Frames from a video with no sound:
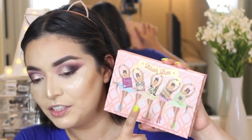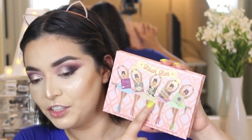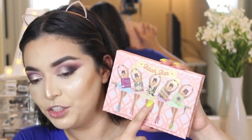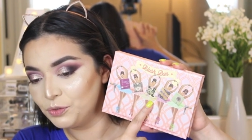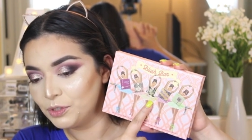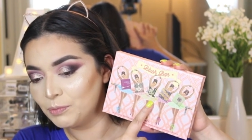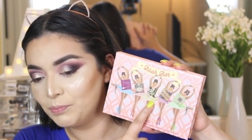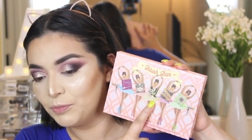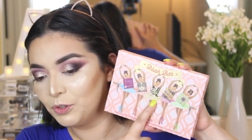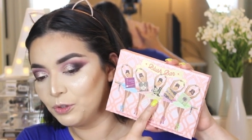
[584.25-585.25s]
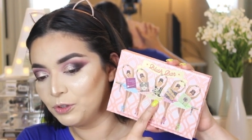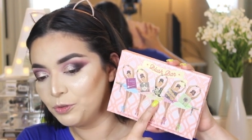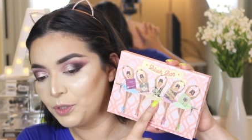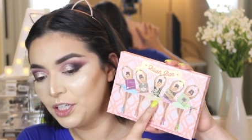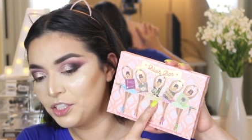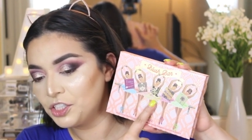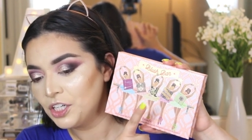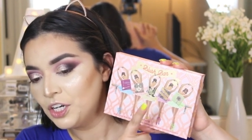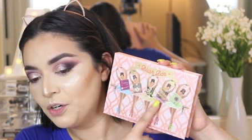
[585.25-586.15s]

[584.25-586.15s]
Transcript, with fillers: the new one, Gold Rush,